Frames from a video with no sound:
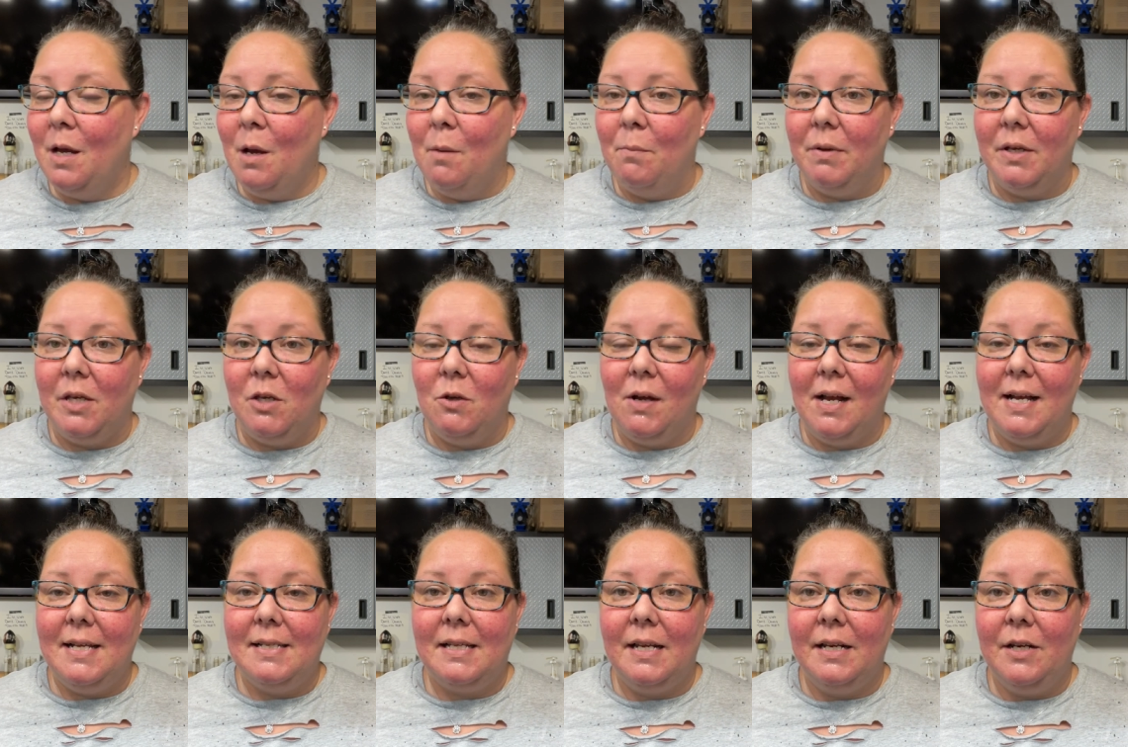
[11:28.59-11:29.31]
But you
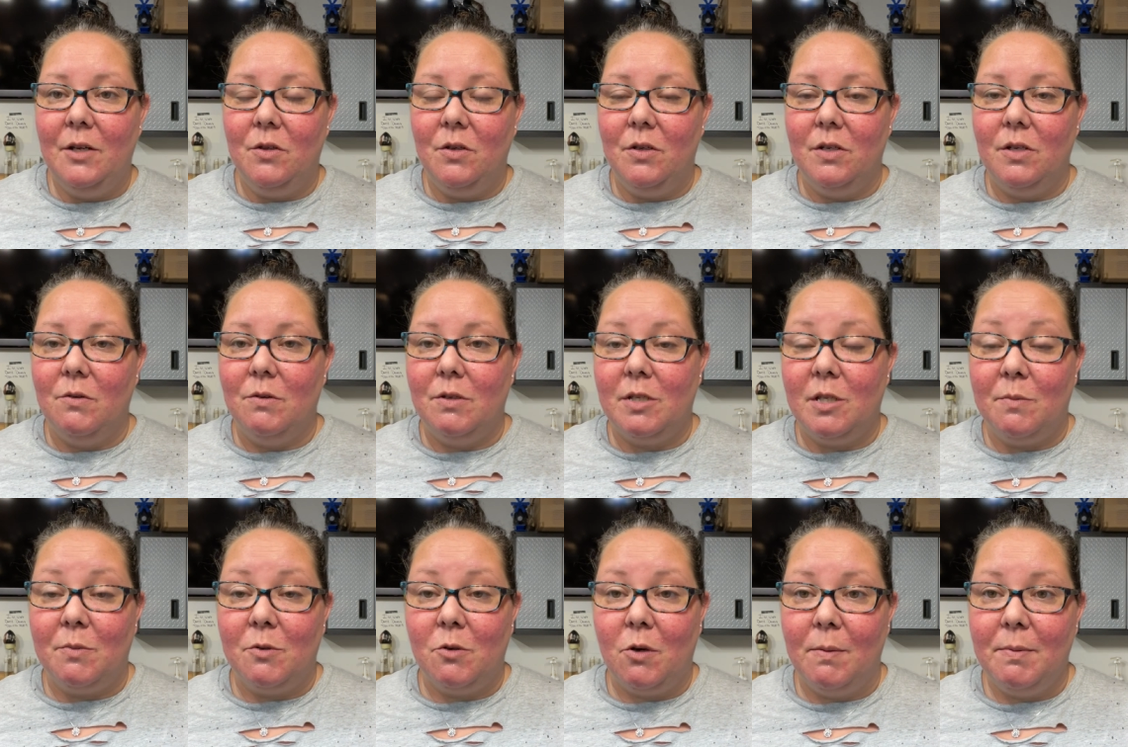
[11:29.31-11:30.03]
guys can either do a
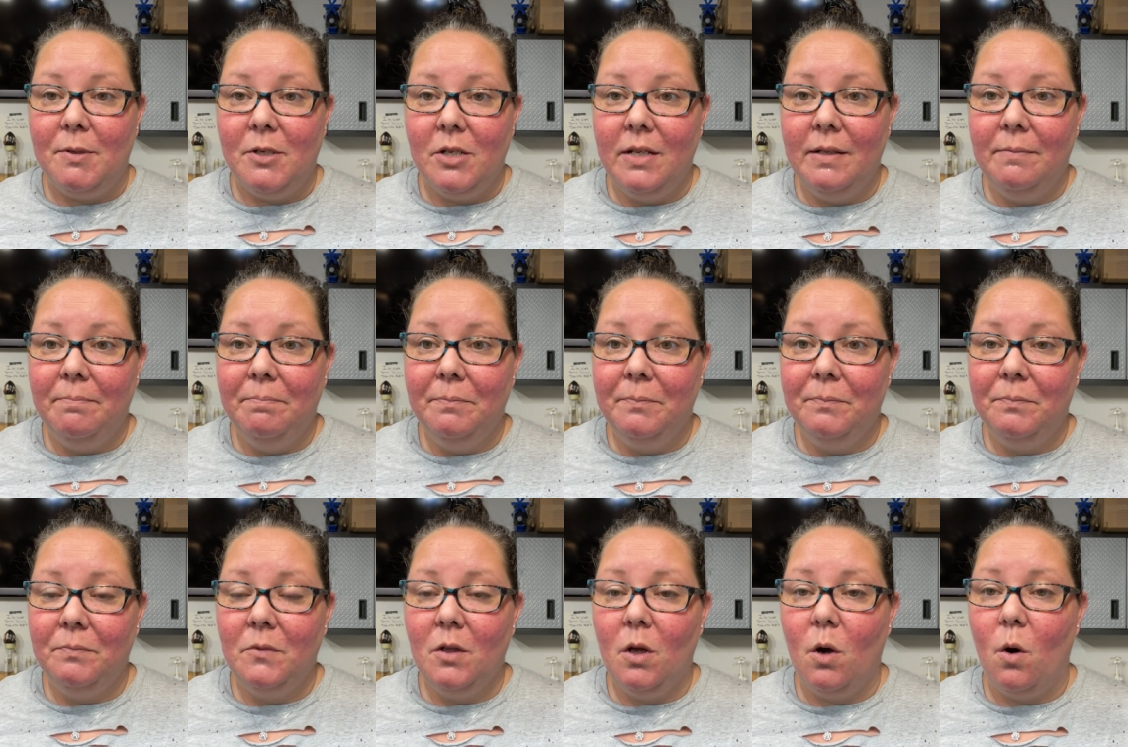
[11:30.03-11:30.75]
subscription
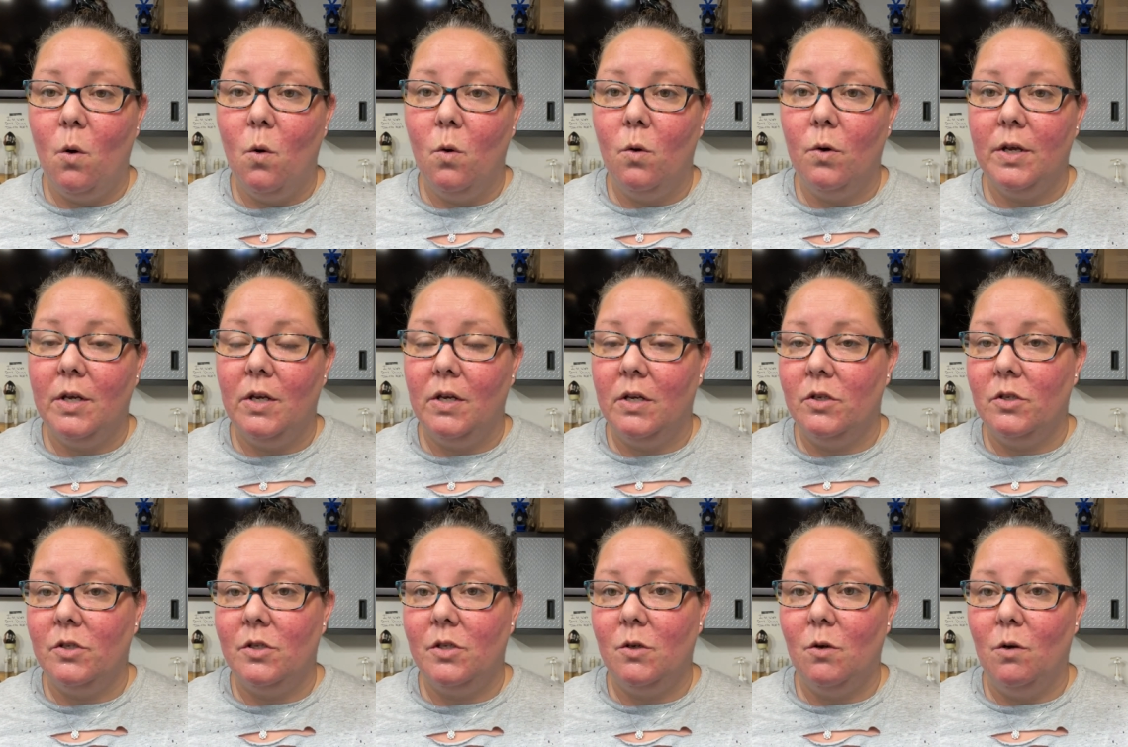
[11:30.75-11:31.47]
or you can
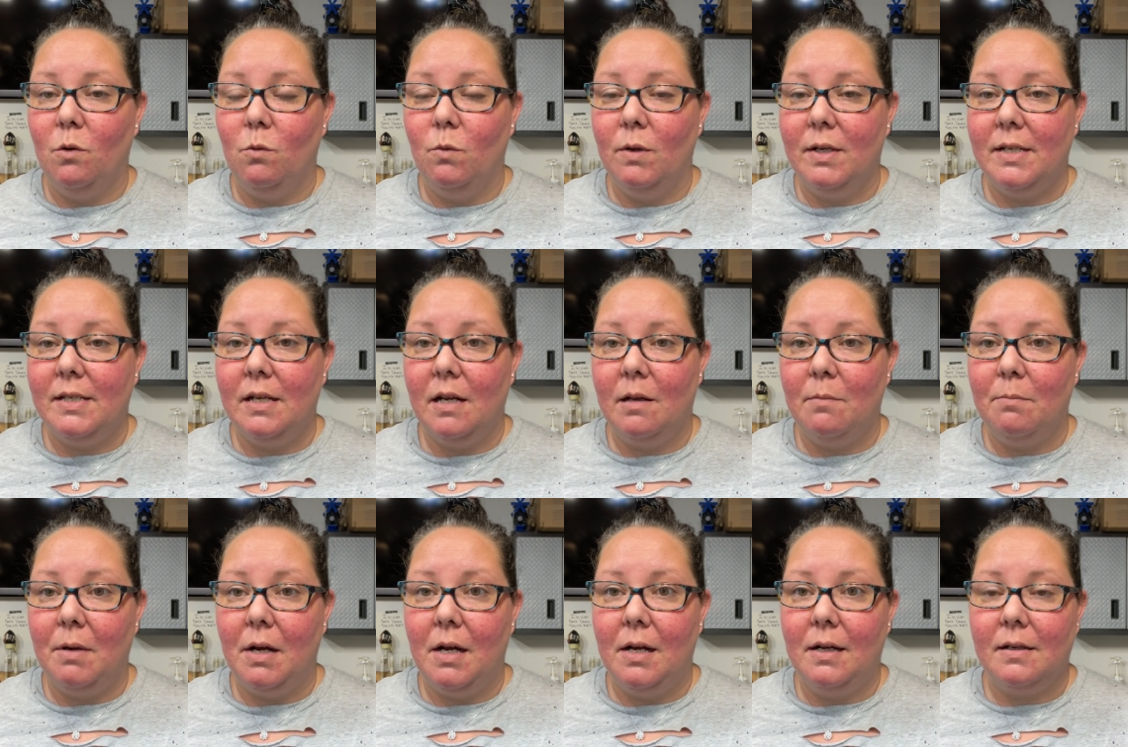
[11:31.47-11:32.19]
just do a
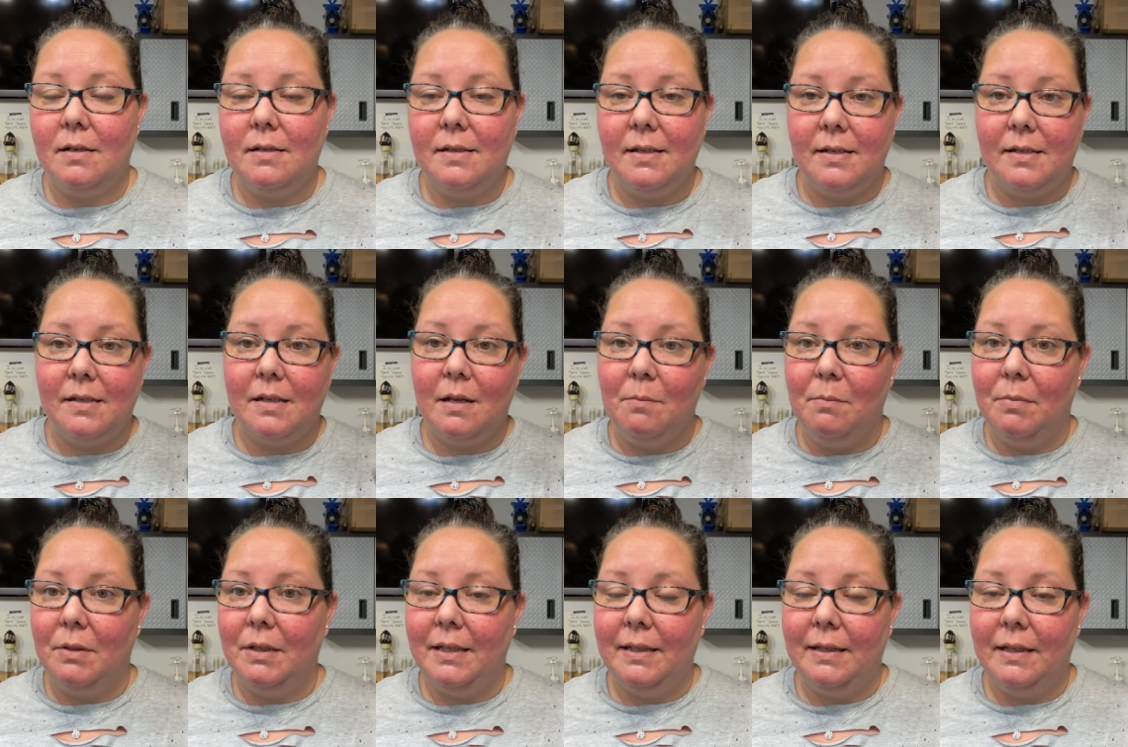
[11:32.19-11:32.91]
one-time box. It's
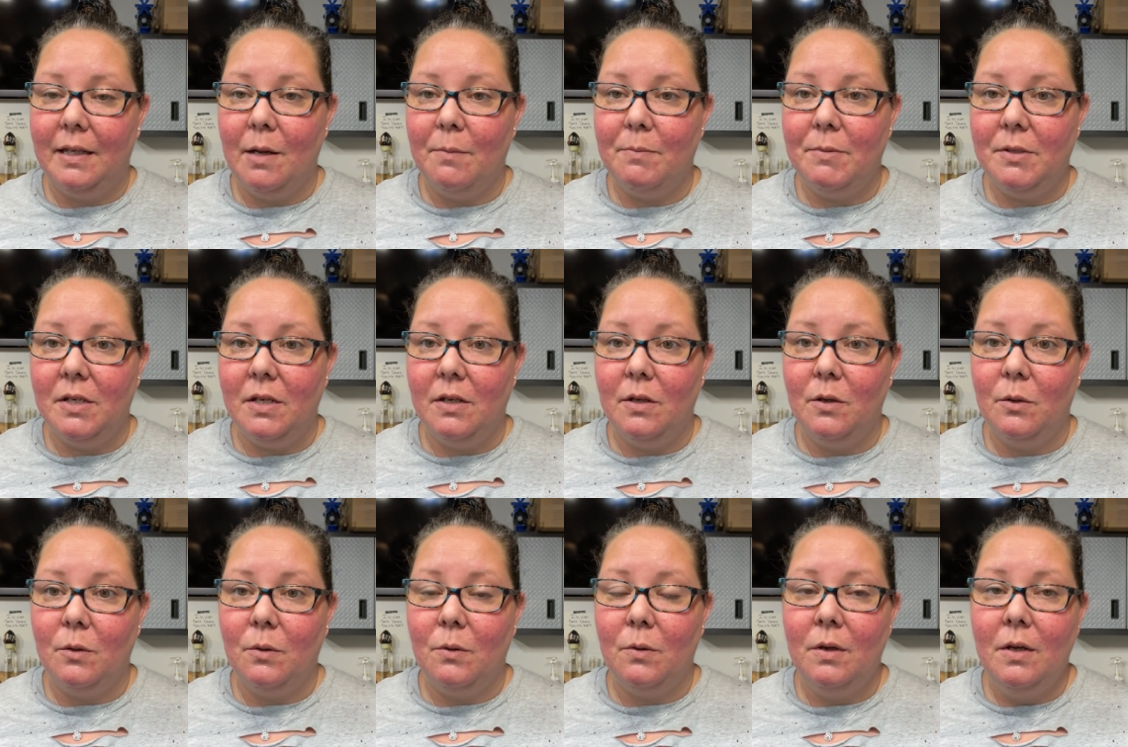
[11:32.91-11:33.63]
completely up to
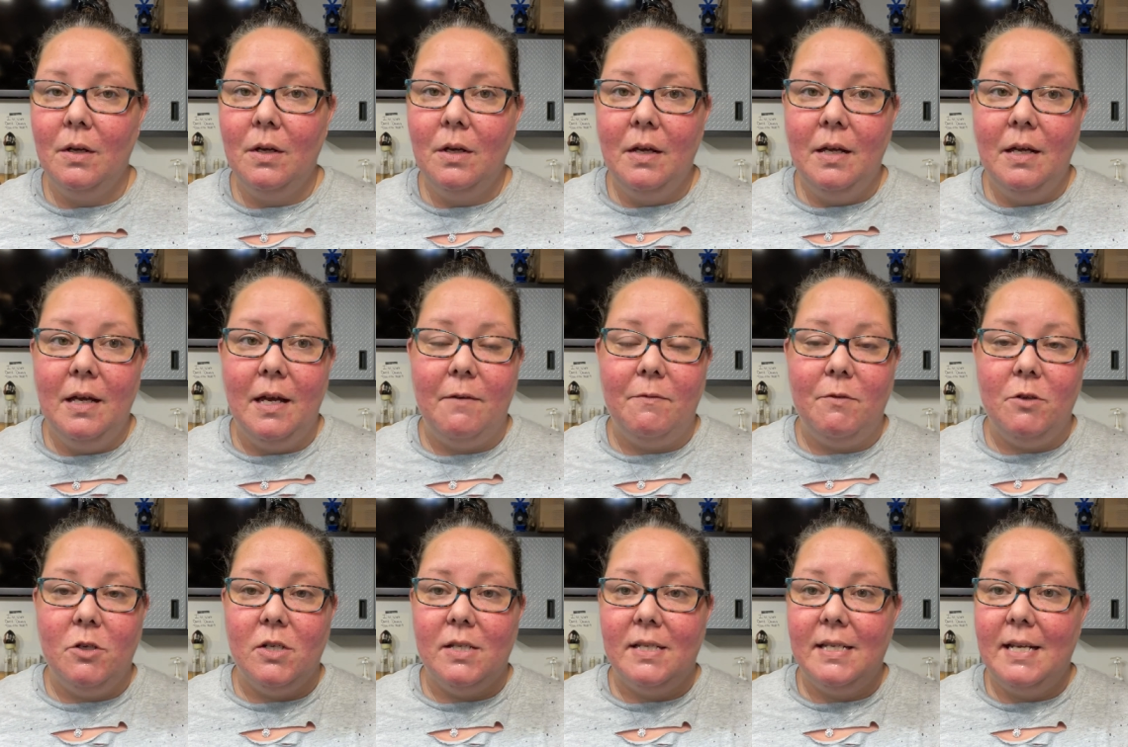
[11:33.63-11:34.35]
you. If
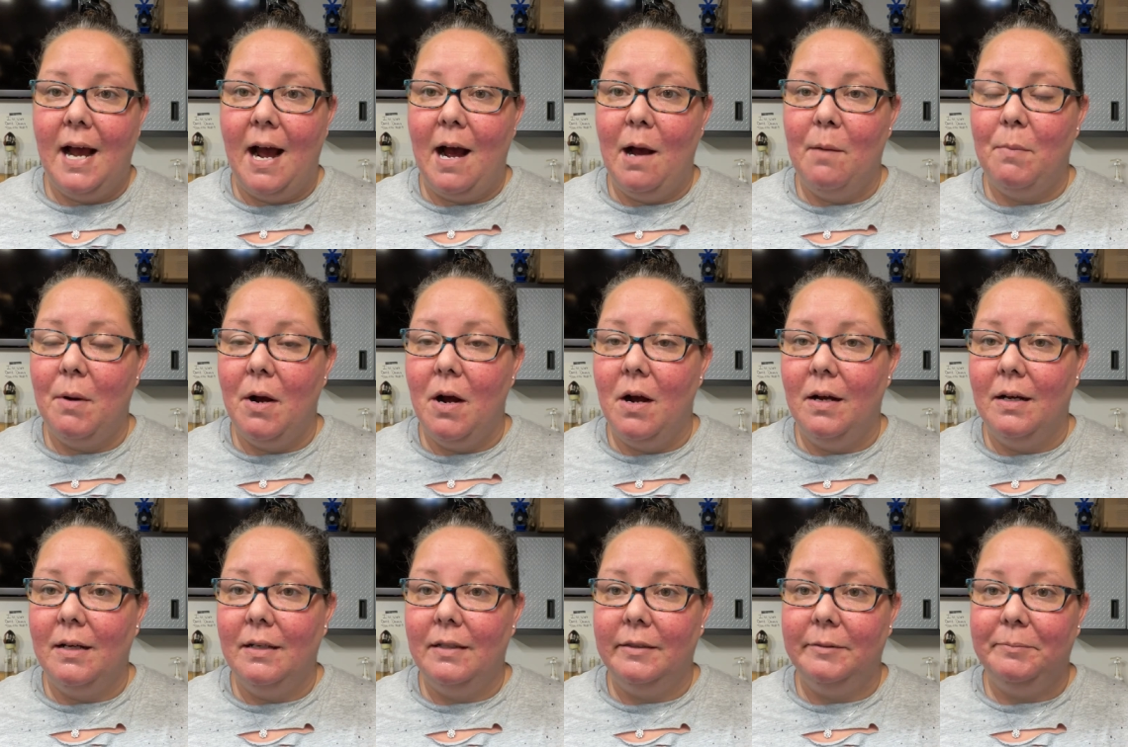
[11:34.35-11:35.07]
you just tap
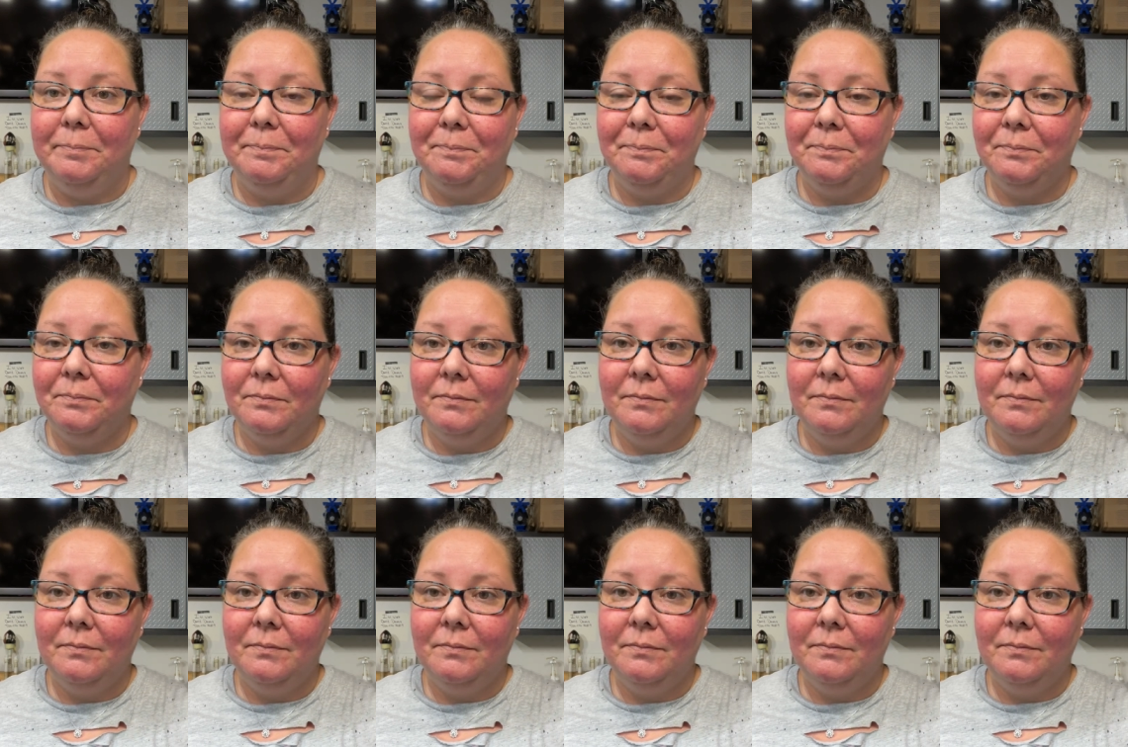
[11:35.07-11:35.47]
on